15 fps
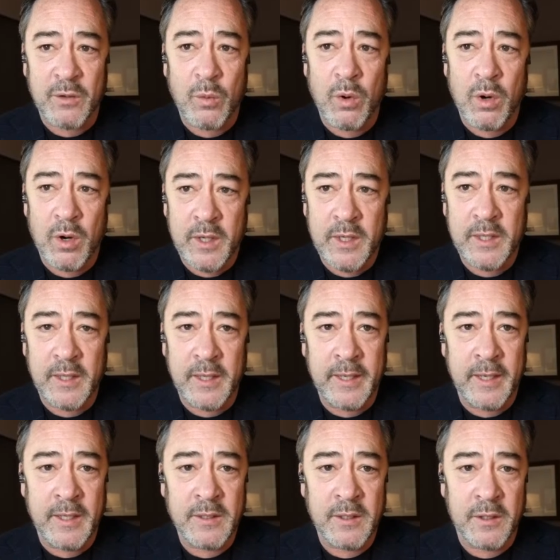work,
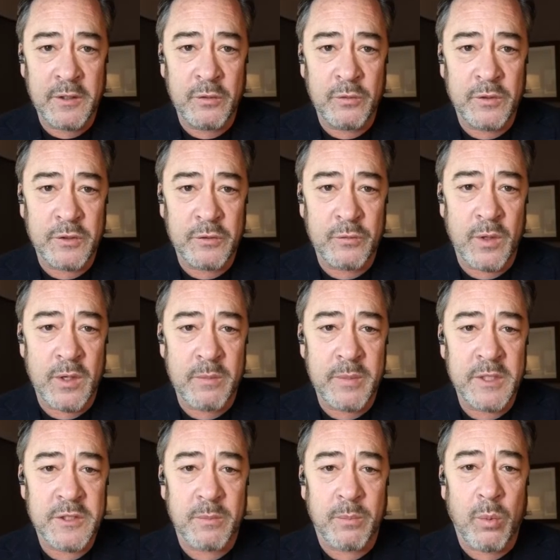and you do want to
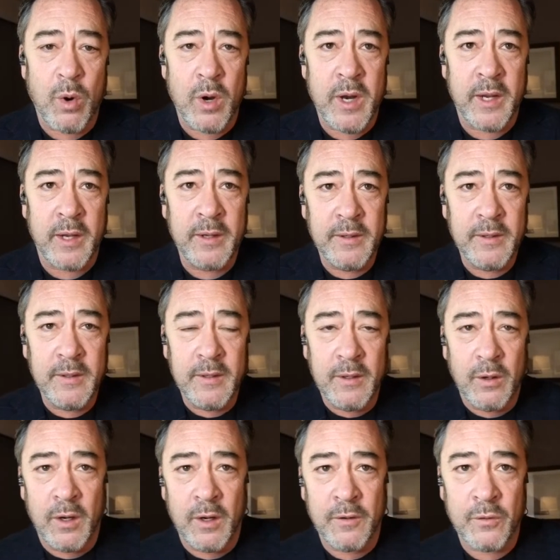be supporting
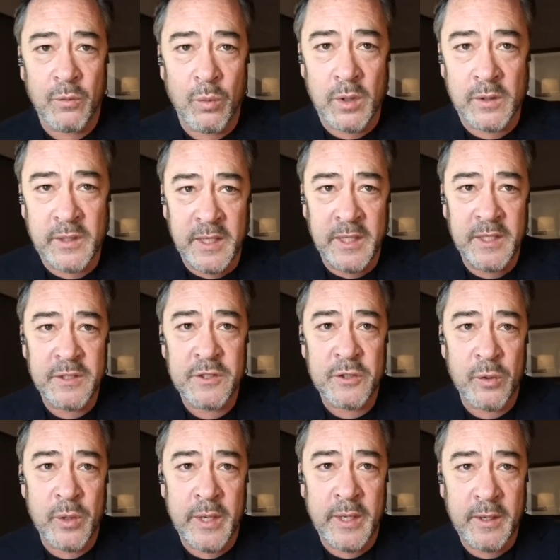the work that he's
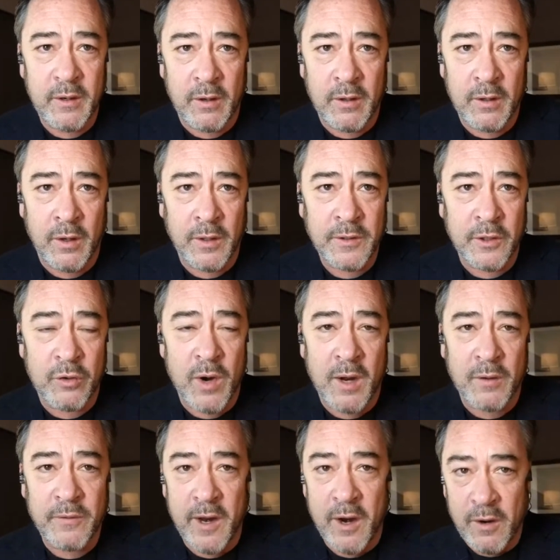doing on the
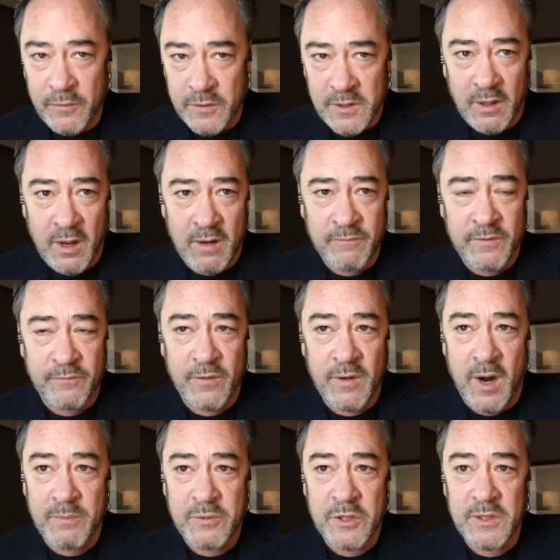ground there. There's a lot of different
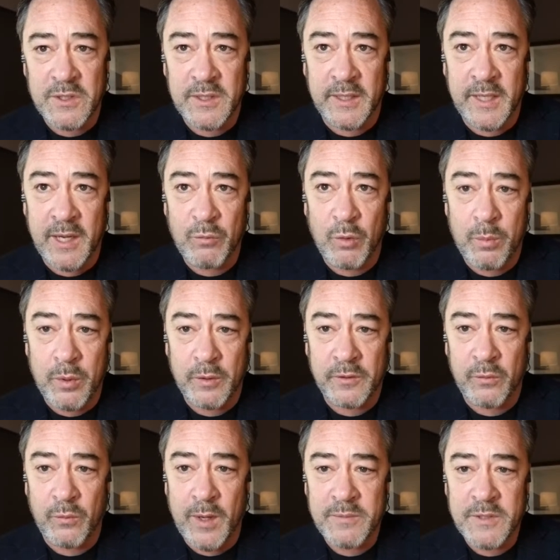options. Again, we'll put
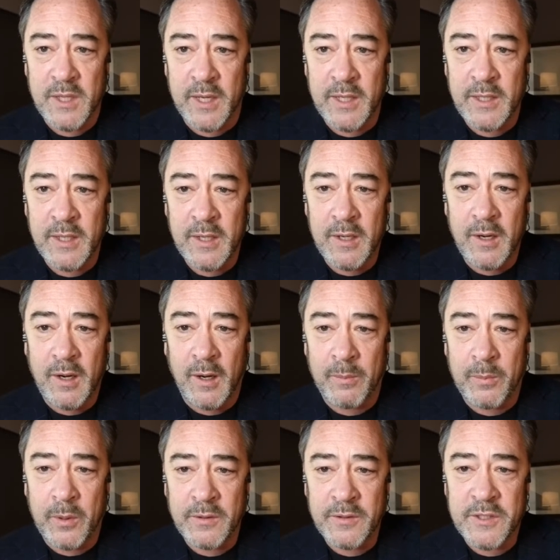the website
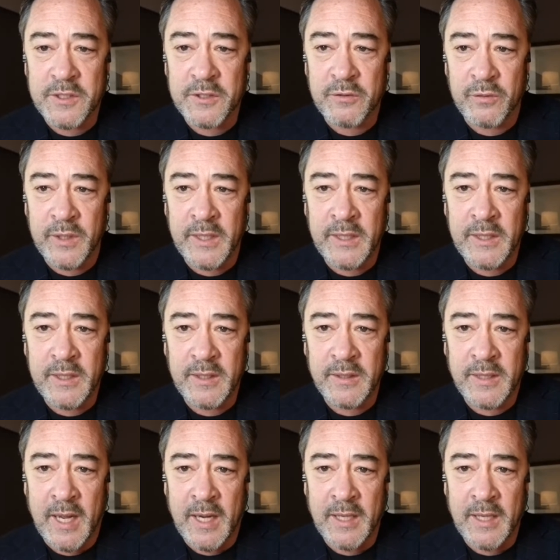up on screen. That